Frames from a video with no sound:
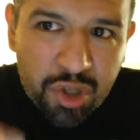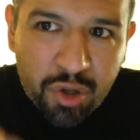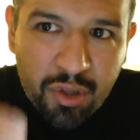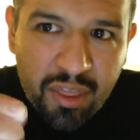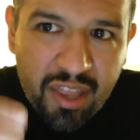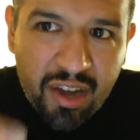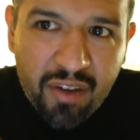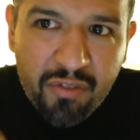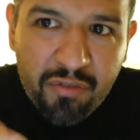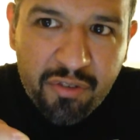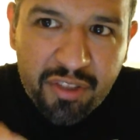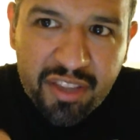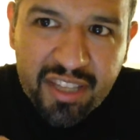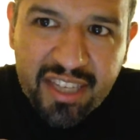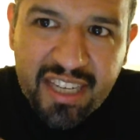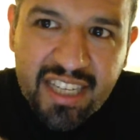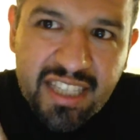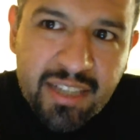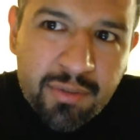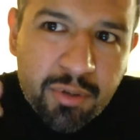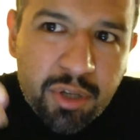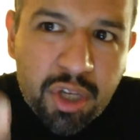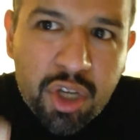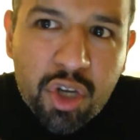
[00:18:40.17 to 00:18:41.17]
you're there for the
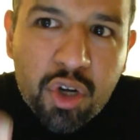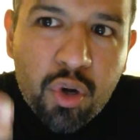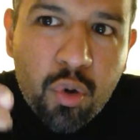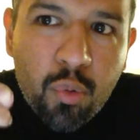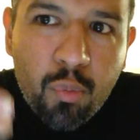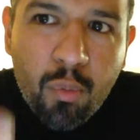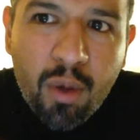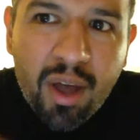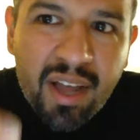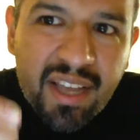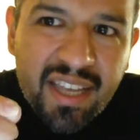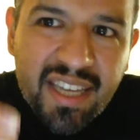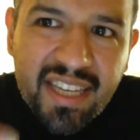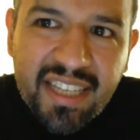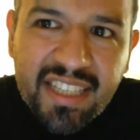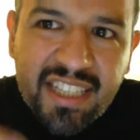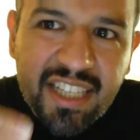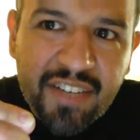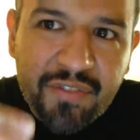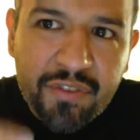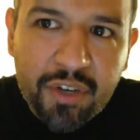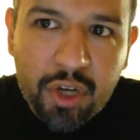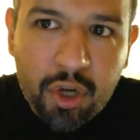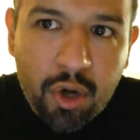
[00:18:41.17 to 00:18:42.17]
kids when you don't want
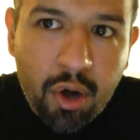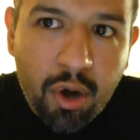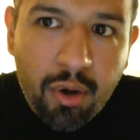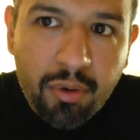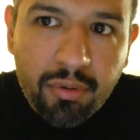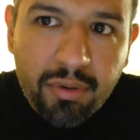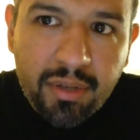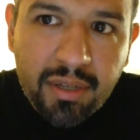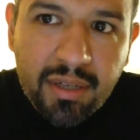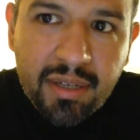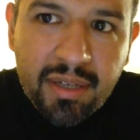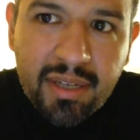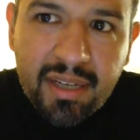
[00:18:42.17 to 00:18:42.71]
kids of your own?